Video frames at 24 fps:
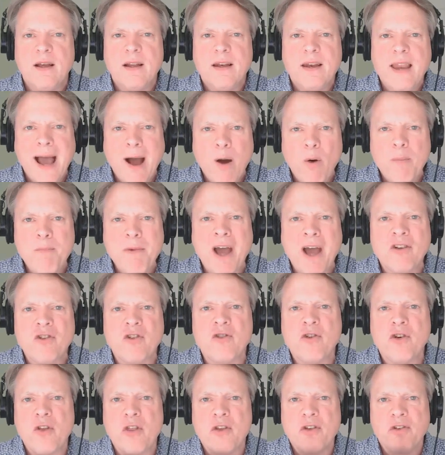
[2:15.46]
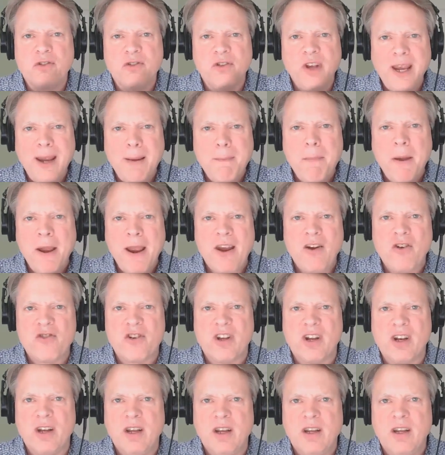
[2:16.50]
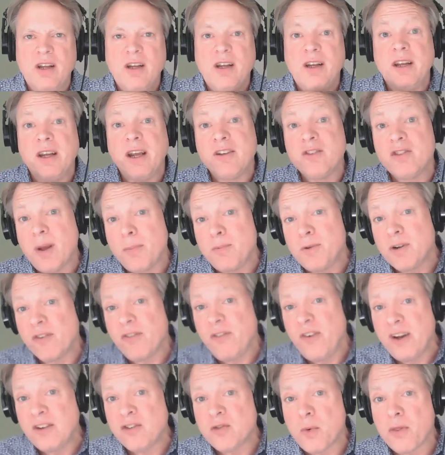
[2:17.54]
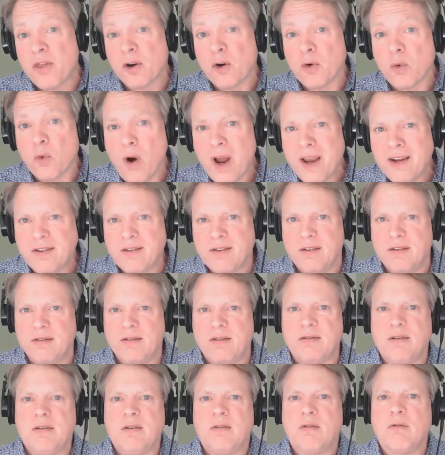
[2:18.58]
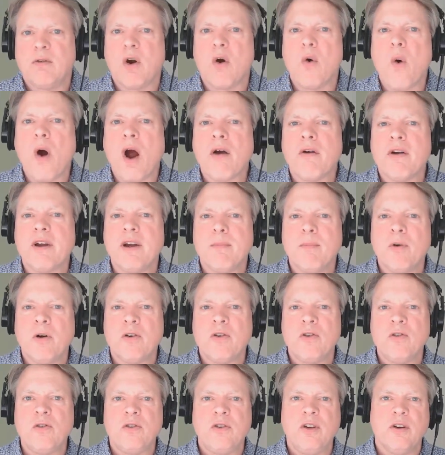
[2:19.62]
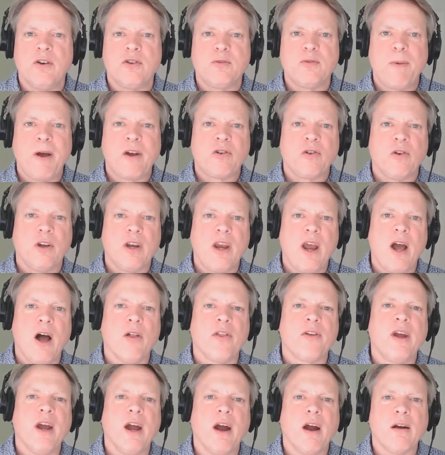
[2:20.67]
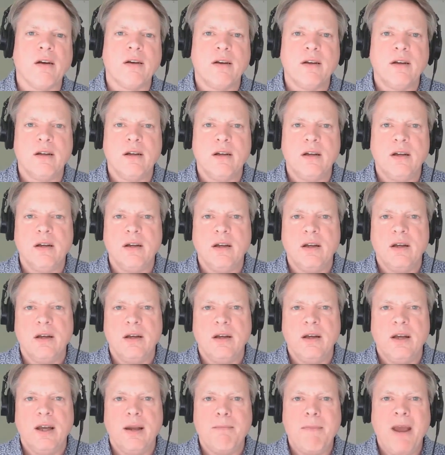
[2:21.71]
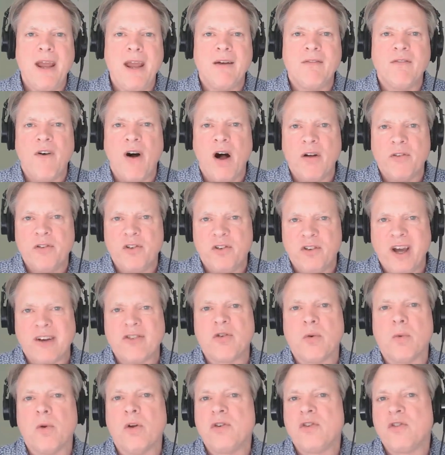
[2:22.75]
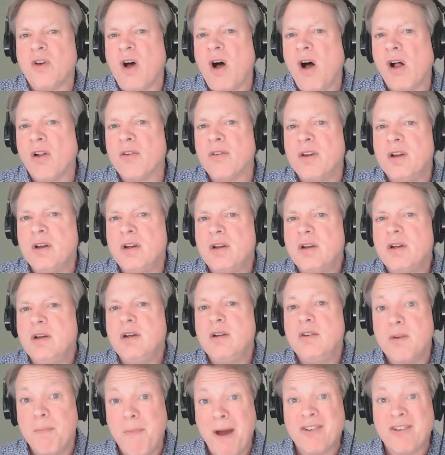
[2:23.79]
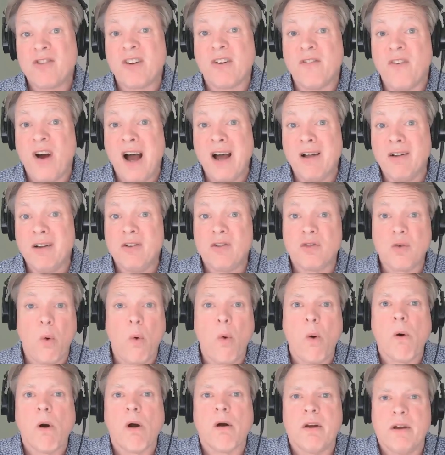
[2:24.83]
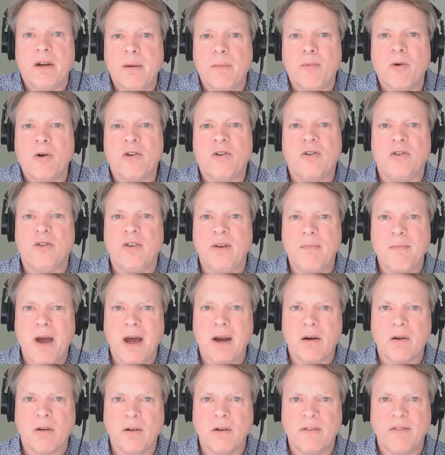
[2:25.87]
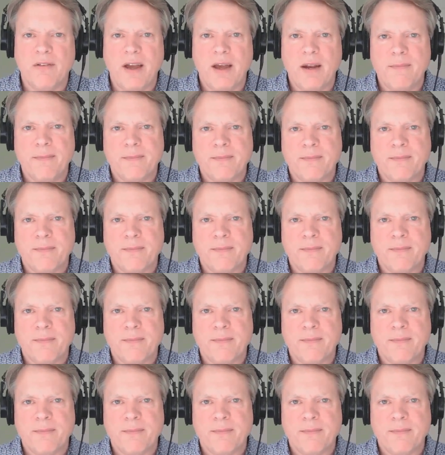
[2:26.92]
Now imagine you're the same patient, except you're faced with a crisis requiring emergency or specialty health care. It may involve sexual assault, domestic violence, or an emergency medical event.